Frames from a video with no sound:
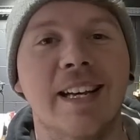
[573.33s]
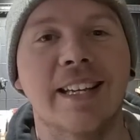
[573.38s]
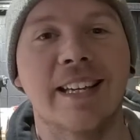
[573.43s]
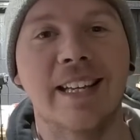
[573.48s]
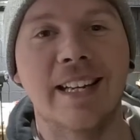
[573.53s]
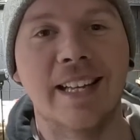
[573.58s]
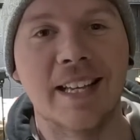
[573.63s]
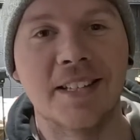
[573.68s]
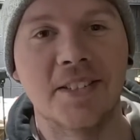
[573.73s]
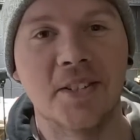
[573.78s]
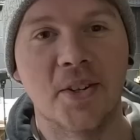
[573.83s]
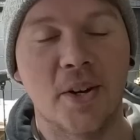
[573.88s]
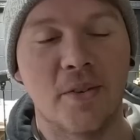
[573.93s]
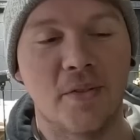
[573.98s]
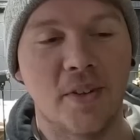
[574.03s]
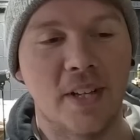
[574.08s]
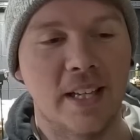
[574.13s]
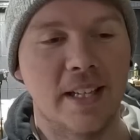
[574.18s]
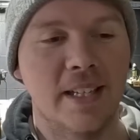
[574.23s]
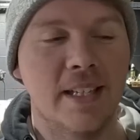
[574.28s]
Gonna get told off
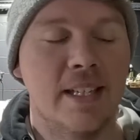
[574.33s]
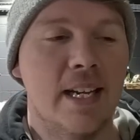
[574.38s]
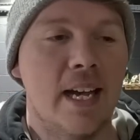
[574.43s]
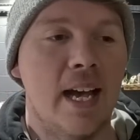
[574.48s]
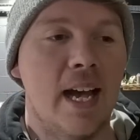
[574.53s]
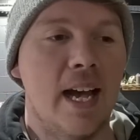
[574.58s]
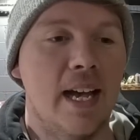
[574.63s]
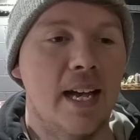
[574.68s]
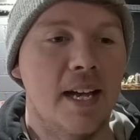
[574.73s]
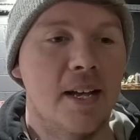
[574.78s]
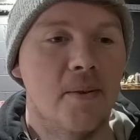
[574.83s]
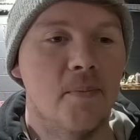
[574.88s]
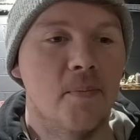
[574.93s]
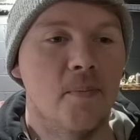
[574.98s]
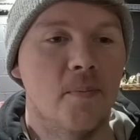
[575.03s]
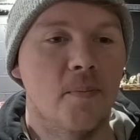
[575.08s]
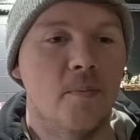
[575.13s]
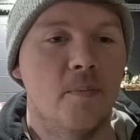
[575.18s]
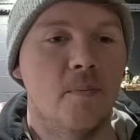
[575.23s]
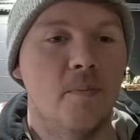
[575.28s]
here.
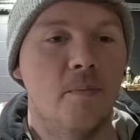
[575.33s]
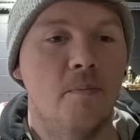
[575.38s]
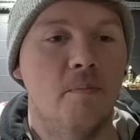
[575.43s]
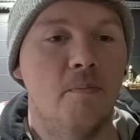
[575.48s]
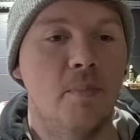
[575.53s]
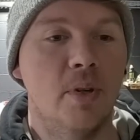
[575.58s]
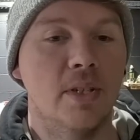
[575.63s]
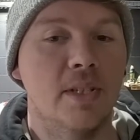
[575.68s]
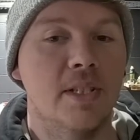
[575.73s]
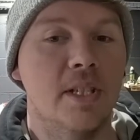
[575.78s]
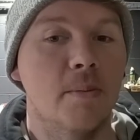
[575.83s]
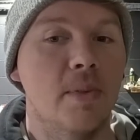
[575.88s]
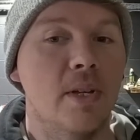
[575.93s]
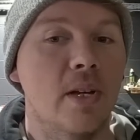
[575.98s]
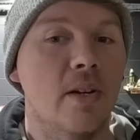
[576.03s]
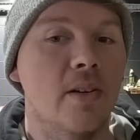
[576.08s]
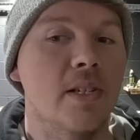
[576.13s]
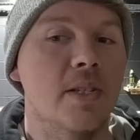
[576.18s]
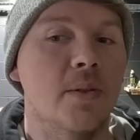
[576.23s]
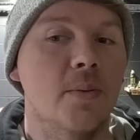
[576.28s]
But to be
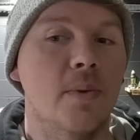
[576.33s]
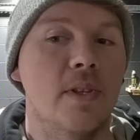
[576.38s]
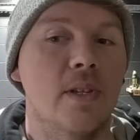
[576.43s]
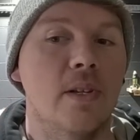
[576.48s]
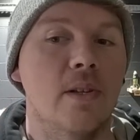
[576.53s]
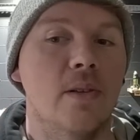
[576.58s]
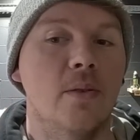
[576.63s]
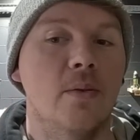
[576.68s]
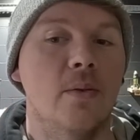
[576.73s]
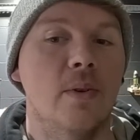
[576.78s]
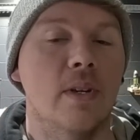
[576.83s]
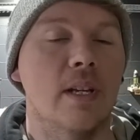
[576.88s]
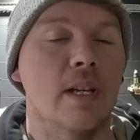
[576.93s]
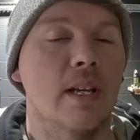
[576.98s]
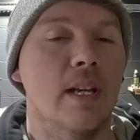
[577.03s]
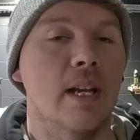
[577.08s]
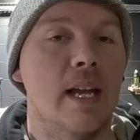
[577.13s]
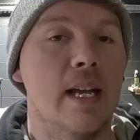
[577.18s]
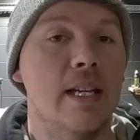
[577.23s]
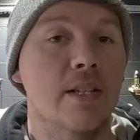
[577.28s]
honest with you,
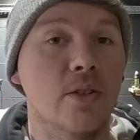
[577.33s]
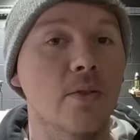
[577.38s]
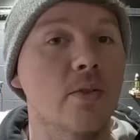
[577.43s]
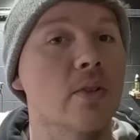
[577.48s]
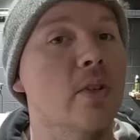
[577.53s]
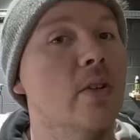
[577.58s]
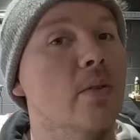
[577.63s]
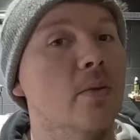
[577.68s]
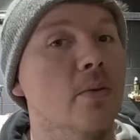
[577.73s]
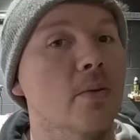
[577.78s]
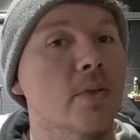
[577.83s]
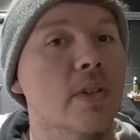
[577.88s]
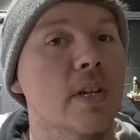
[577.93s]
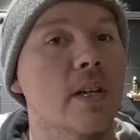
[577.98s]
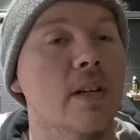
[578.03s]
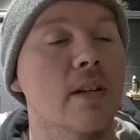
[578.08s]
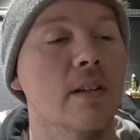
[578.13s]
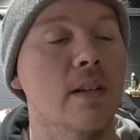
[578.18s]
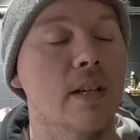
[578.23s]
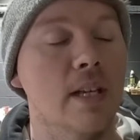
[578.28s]
it's good news.
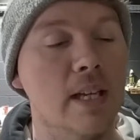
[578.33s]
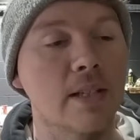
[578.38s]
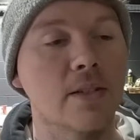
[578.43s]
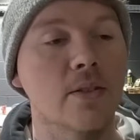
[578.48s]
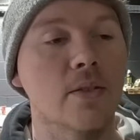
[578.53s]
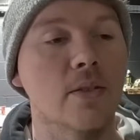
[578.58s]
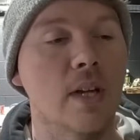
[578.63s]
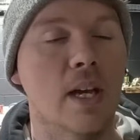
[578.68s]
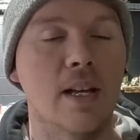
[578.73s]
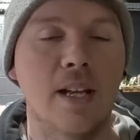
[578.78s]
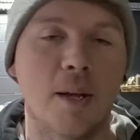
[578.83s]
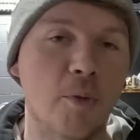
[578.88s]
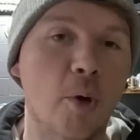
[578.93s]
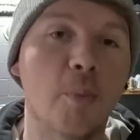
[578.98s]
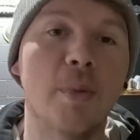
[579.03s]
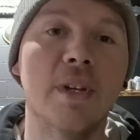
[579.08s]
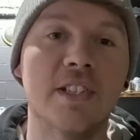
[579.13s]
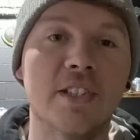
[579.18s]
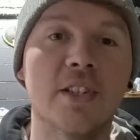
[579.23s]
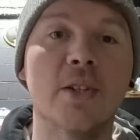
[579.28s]
It is good. I'm not
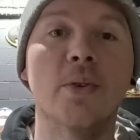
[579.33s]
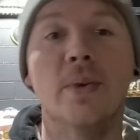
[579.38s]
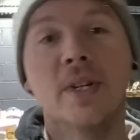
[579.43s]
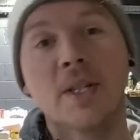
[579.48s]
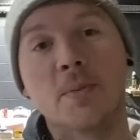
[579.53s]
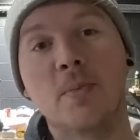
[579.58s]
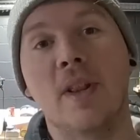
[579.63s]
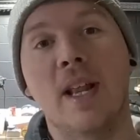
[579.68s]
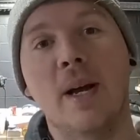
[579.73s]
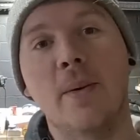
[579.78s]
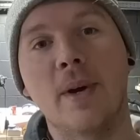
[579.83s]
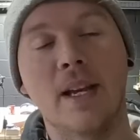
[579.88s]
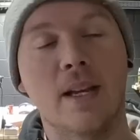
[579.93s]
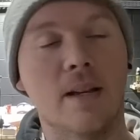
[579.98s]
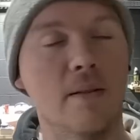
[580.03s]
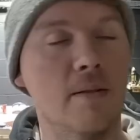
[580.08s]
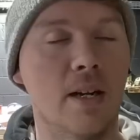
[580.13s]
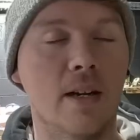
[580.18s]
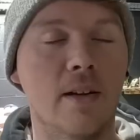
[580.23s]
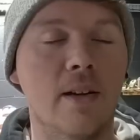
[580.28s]
being sued, let's put it that way.
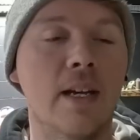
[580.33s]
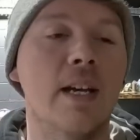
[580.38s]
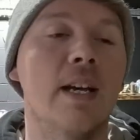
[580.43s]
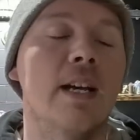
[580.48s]
No.